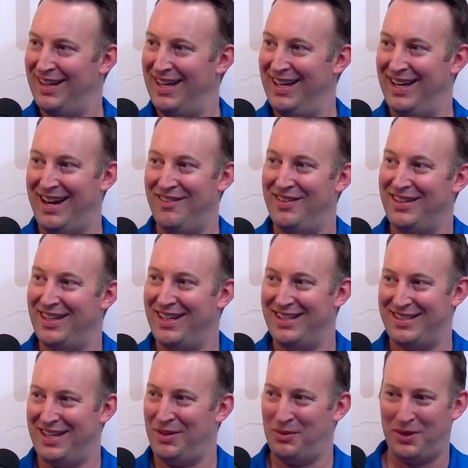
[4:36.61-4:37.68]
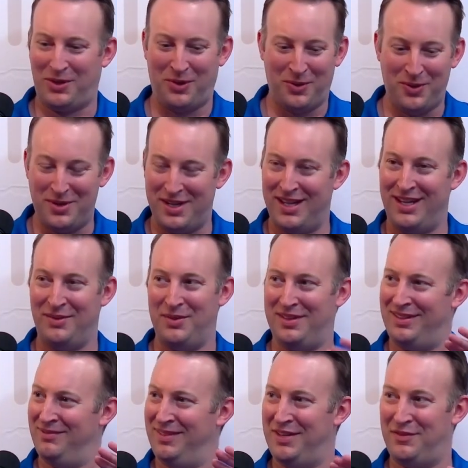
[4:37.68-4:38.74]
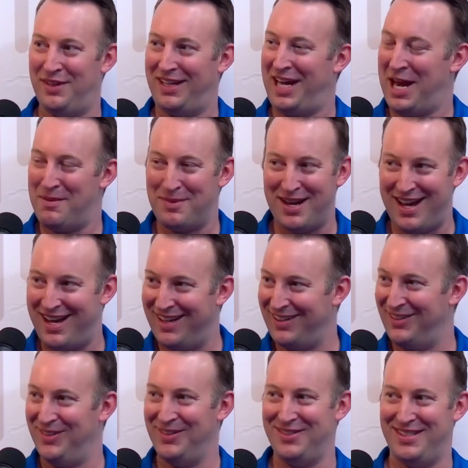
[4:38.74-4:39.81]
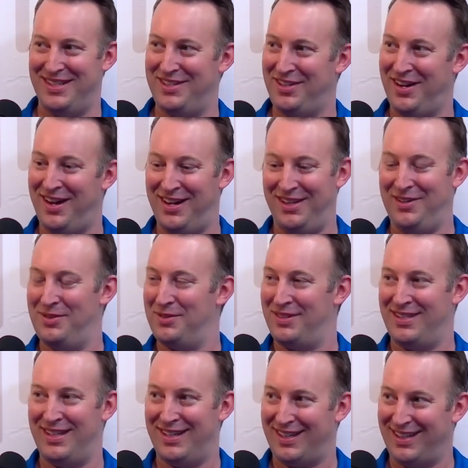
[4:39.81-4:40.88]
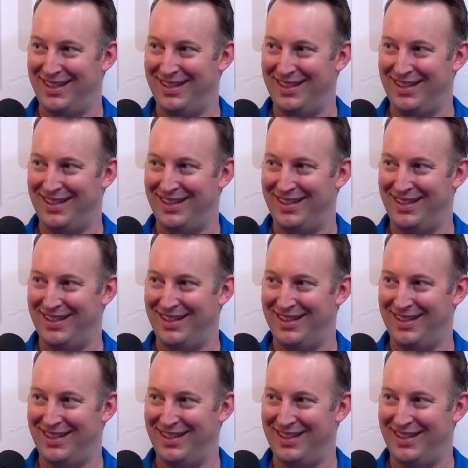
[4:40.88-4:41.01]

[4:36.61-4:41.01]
and everything is like recording with different camera angles, and this audio is sick.